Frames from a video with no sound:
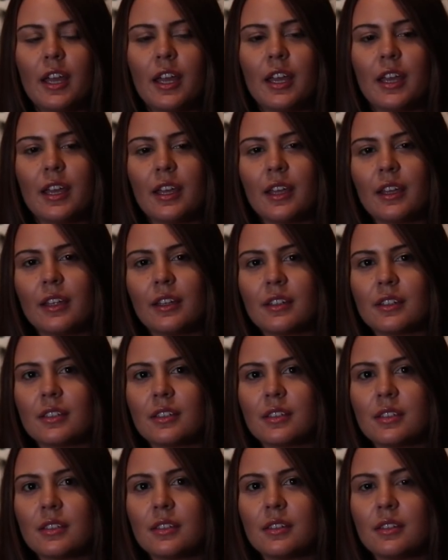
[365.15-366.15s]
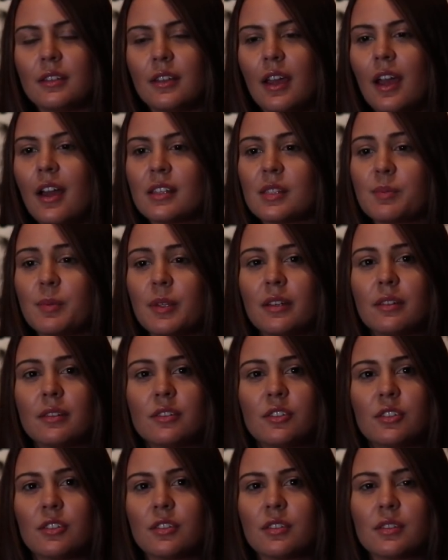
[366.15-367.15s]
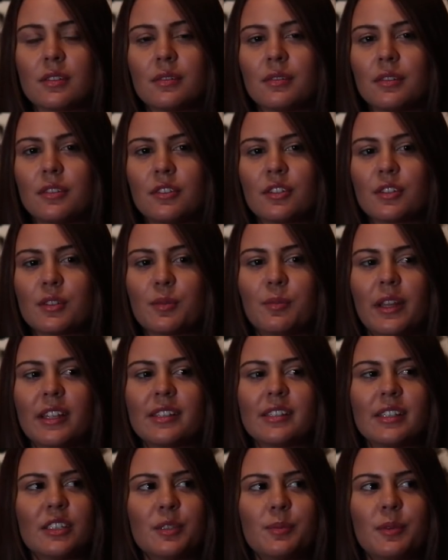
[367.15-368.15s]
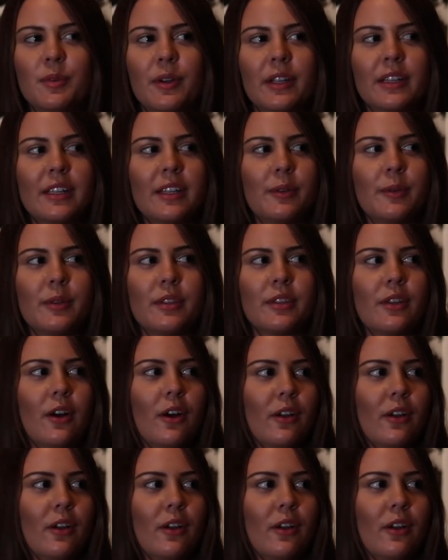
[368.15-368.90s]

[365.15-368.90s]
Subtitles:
And yeah, it's been just a blessing to be working with